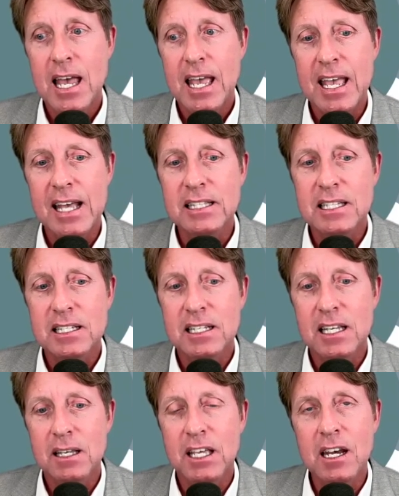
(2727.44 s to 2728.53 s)
It's
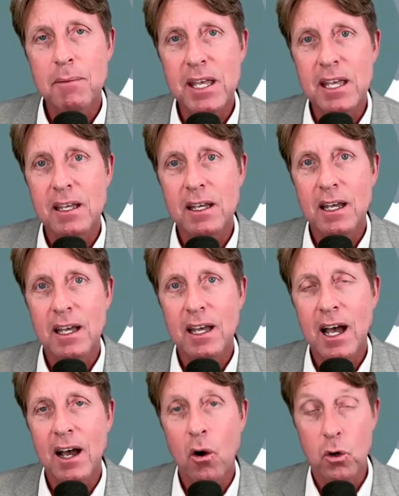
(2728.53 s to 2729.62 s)
going to be,
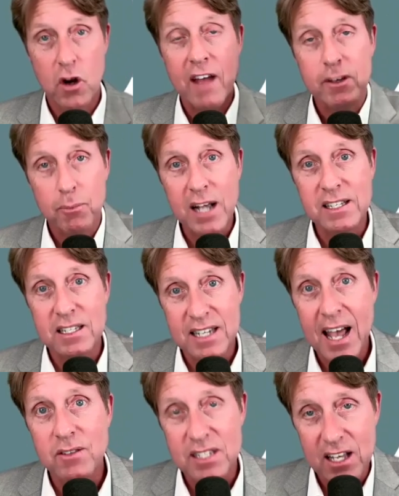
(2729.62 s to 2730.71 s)
or driving prices
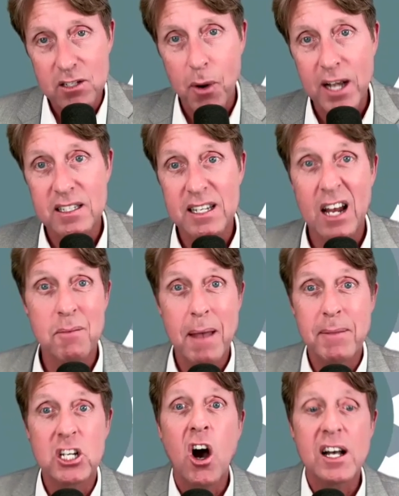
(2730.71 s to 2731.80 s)
down, sales prices down, and maybe
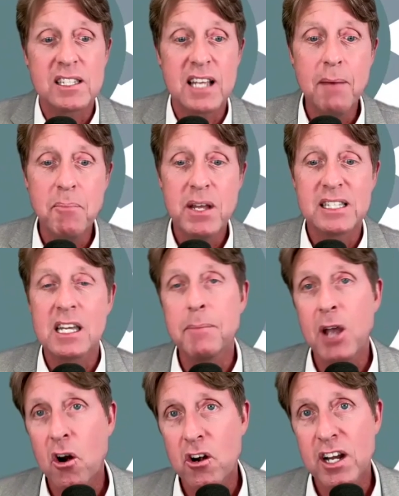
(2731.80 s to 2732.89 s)
costs up. It's going to be
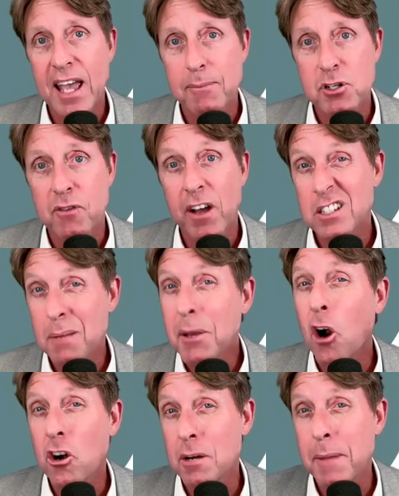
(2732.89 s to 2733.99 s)
harder to capture value. It's going to be
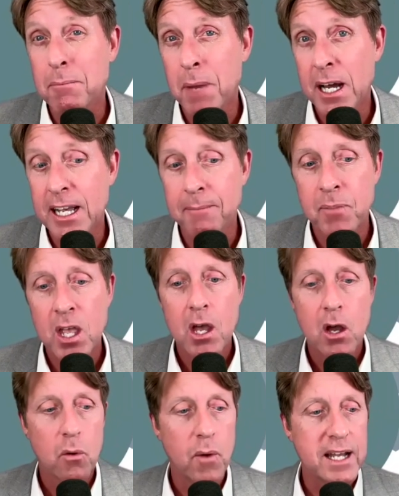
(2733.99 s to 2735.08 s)
harder to make money,
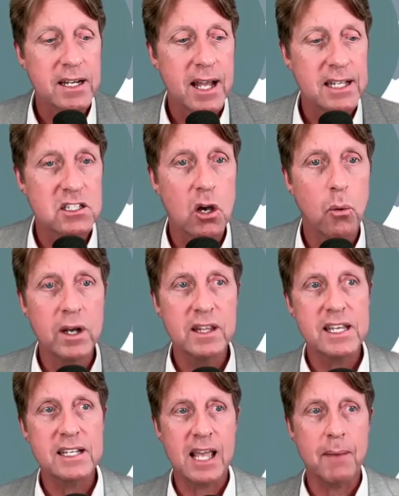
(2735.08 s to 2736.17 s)
right? And so one of the
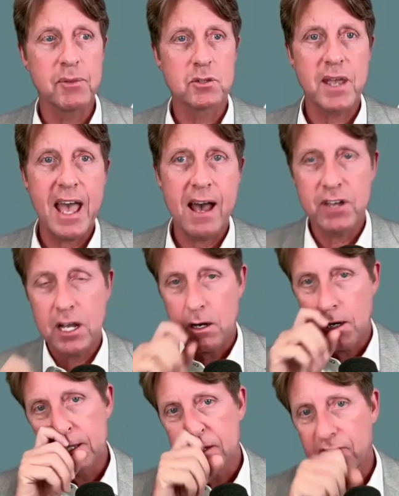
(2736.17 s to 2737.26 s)
examples we have here
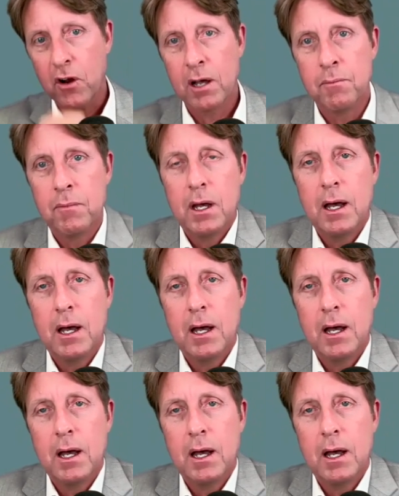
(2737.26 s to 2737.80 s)
is from